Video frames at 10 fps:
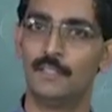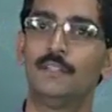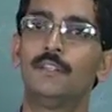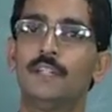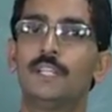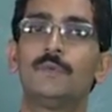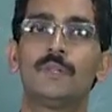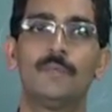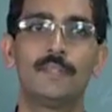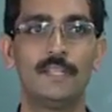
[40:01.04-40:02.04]
the
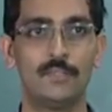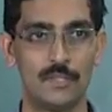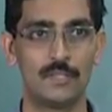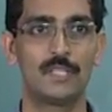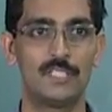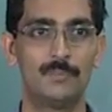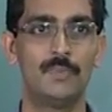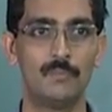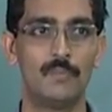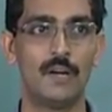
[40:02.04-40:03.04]
network will, right, your
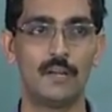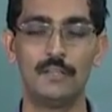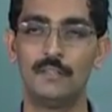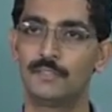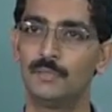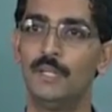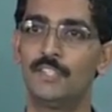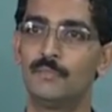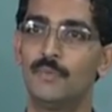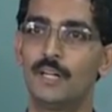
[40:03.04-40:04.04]
TCP model,
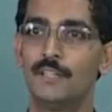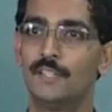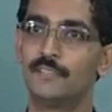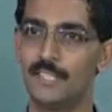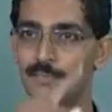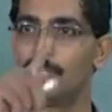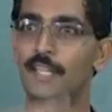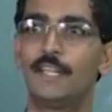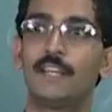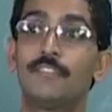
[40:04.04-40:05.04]
simulation model says I will
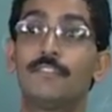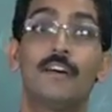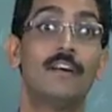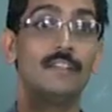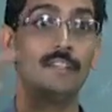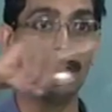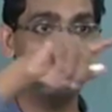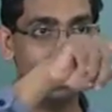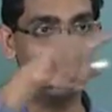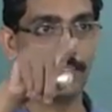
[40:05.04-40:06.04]
take care of all the
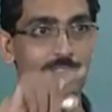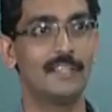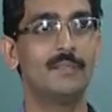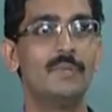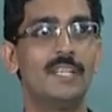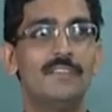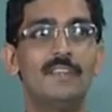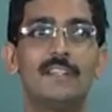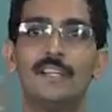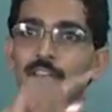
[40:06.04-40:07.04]
necessary
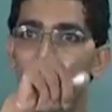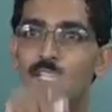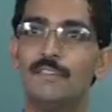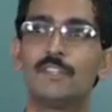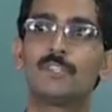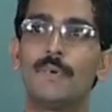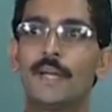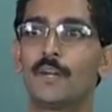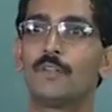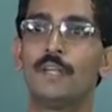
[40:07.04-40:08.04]
behavior that will deliver this
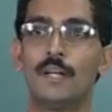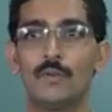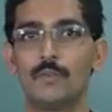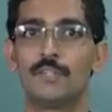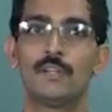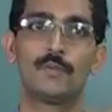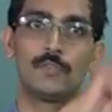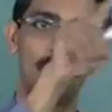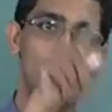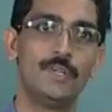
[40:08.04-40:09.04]
packet to the end node, which
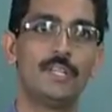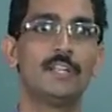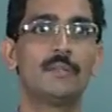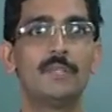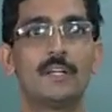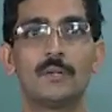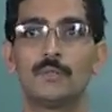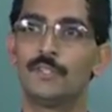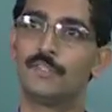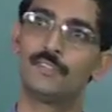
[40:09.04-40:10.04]
includes queuing, intermediate
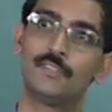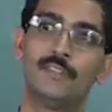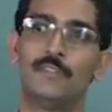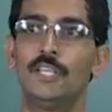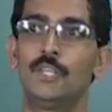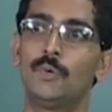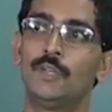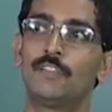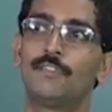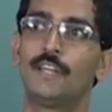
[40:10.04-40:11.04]
routers,
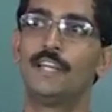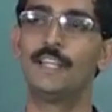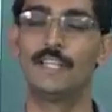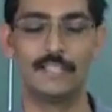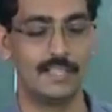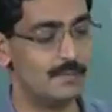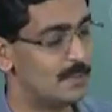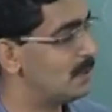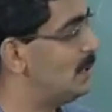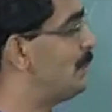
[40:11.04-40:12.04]
dequeuing, and finally getting delivered
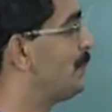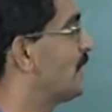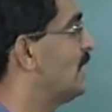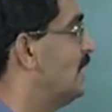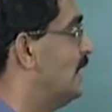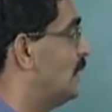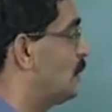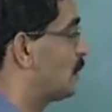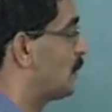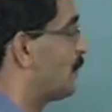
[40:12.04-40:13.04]
to the end node.